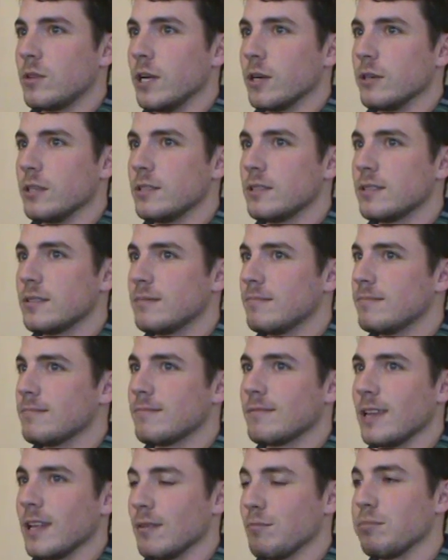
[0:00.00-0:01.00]
there's
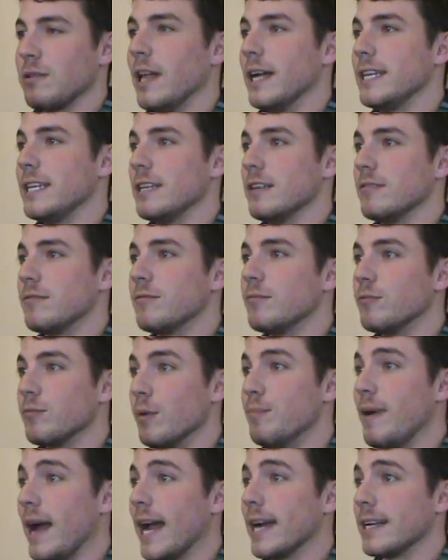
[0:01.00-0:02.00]
plenty
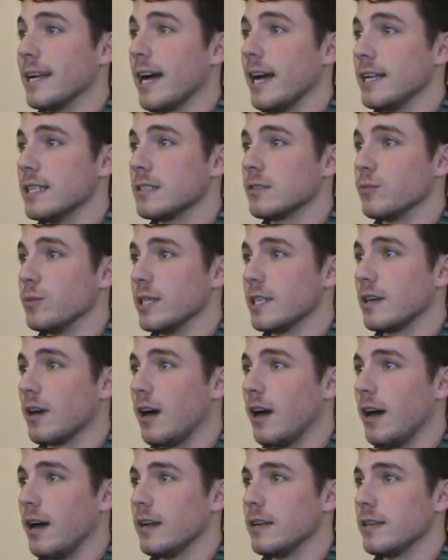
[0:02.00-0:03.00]
of the bad guys we
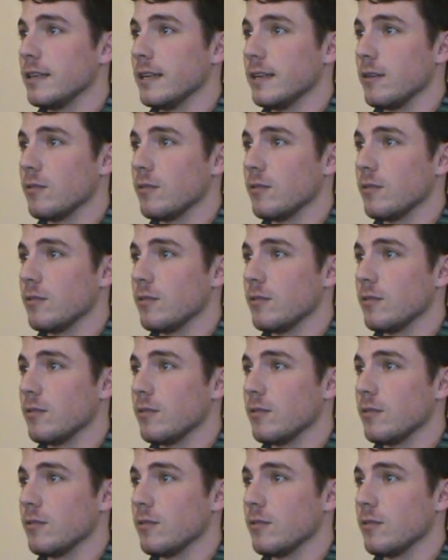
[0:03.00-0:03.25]
caught